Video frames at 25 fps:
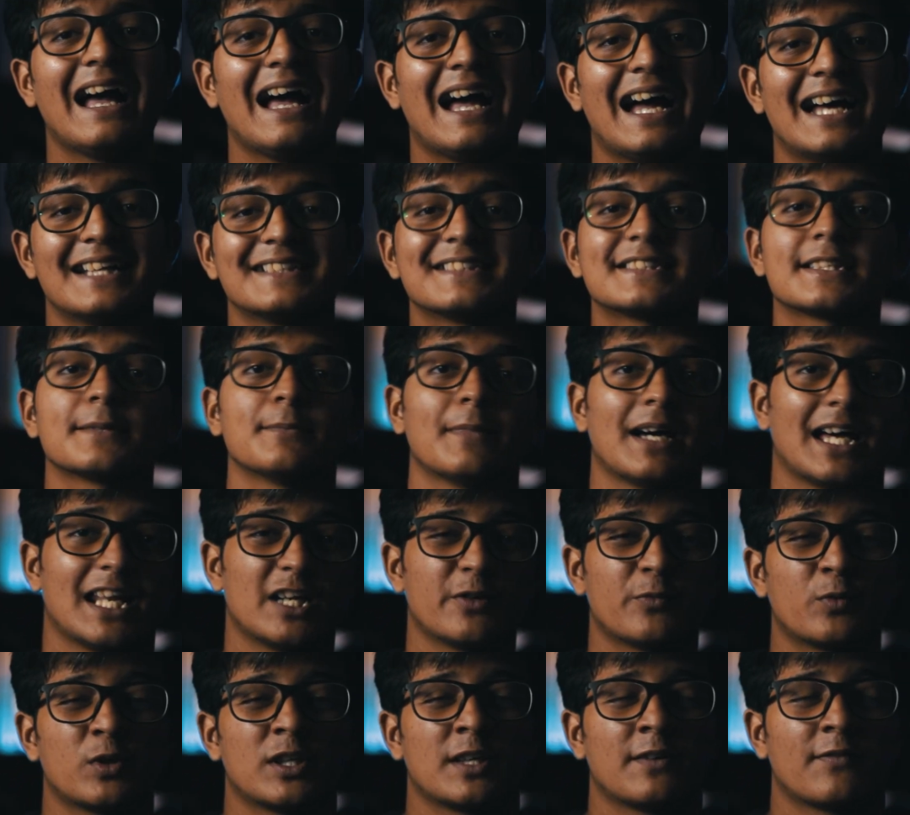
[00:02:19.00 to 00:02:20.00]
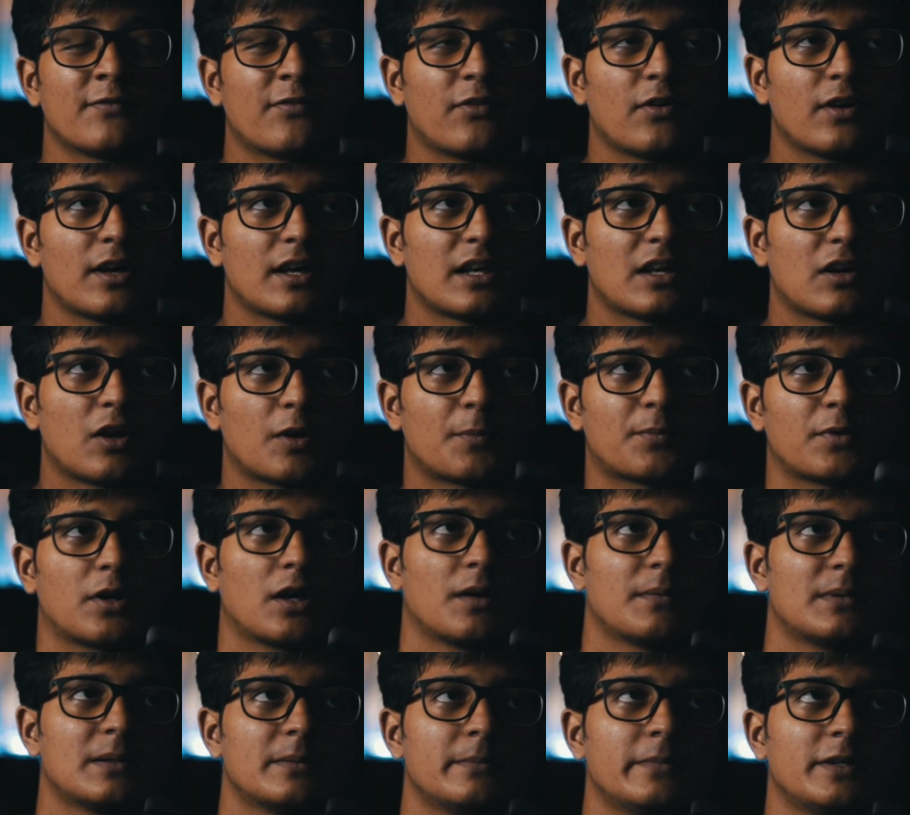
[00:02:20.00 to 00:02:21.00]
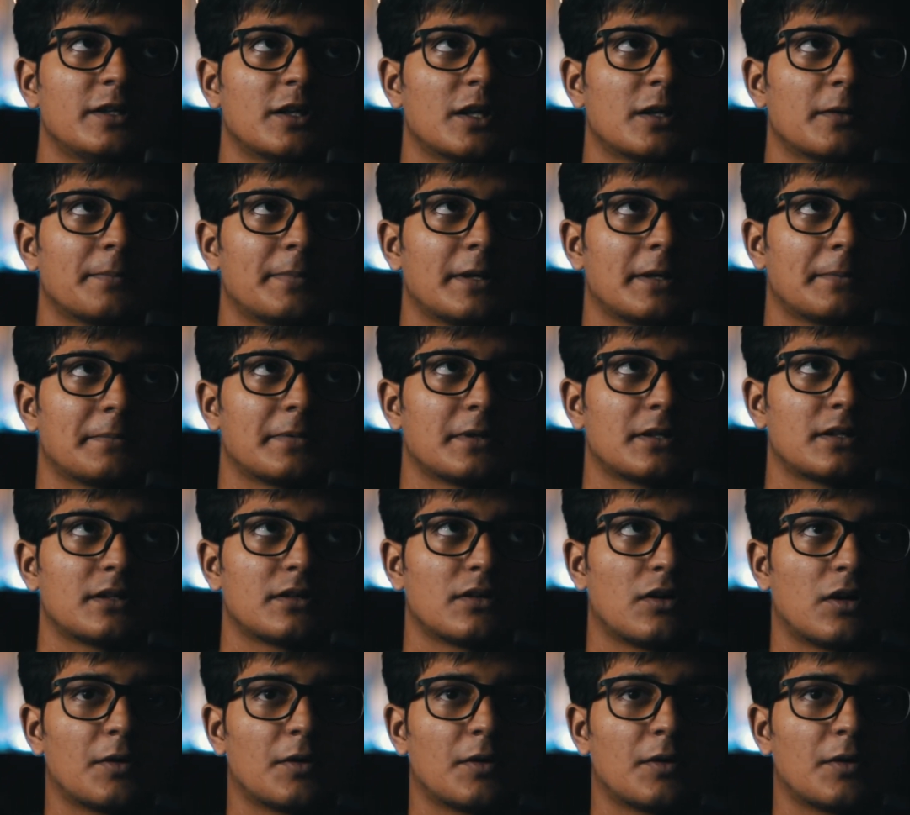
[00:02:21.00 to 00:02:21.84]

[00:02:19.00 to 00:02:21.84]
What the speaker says: and some aluminum foil or probably mirror paper